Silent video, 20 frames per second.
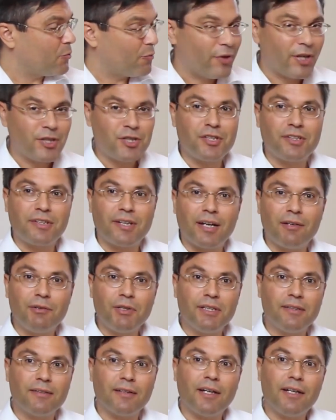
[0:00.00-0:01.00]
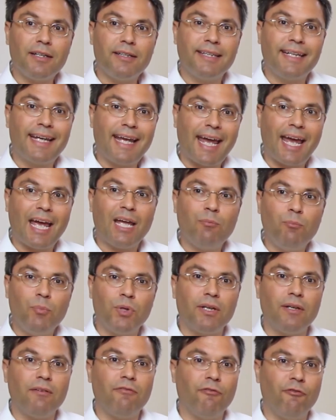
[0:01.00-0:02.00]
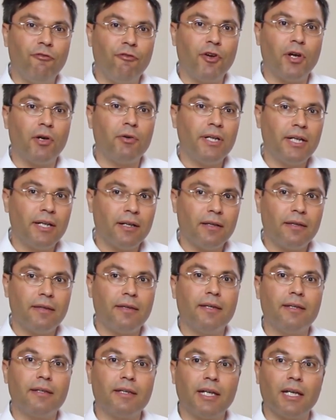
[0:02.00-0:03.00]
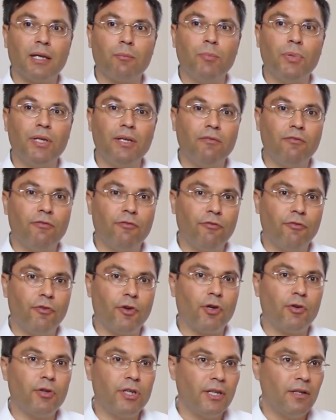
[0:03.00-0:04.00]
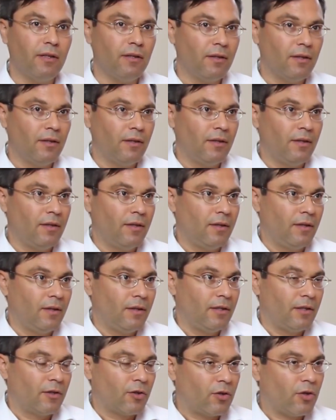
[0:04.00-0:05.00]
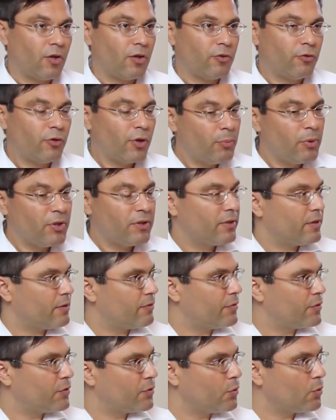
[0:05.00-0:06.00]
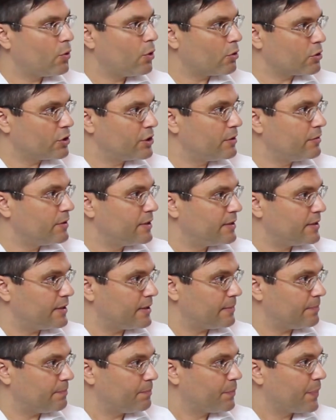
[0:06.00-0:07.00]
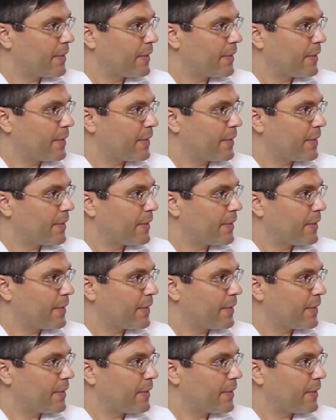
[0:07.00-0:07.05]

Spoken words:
So vegetarian diet can be very healthy and can be very contributive to longevity.